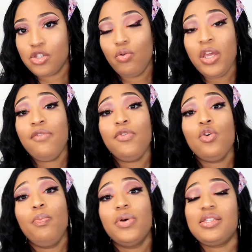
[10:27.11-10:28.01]
So if
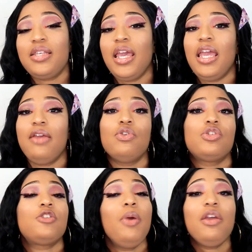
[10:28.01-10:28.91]
you
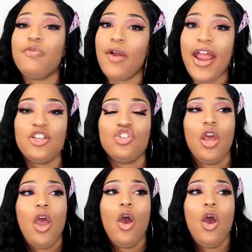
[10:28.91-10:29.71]
speak French,